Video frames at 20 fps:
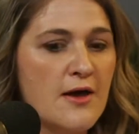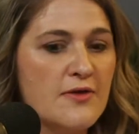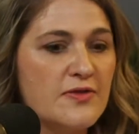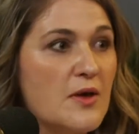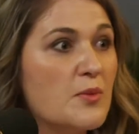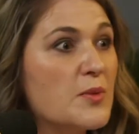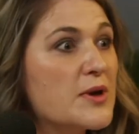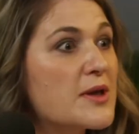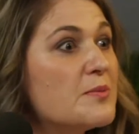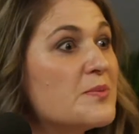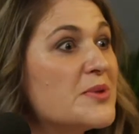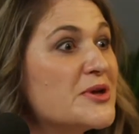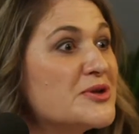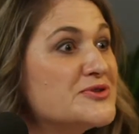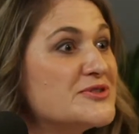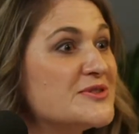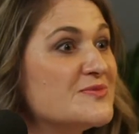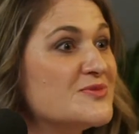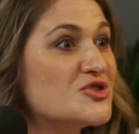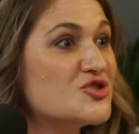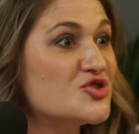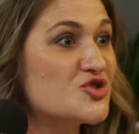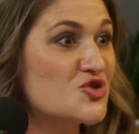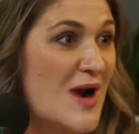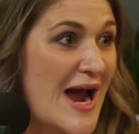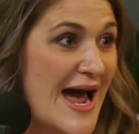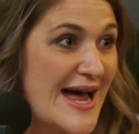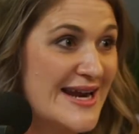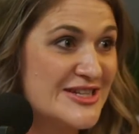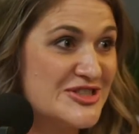then we can build some
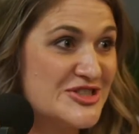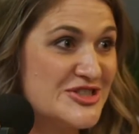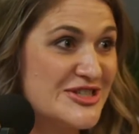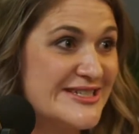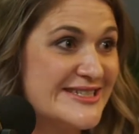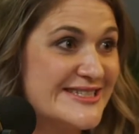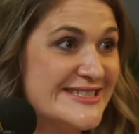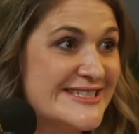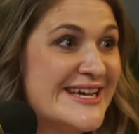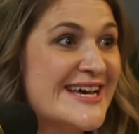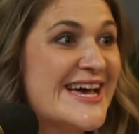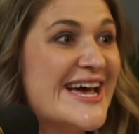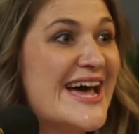strategies.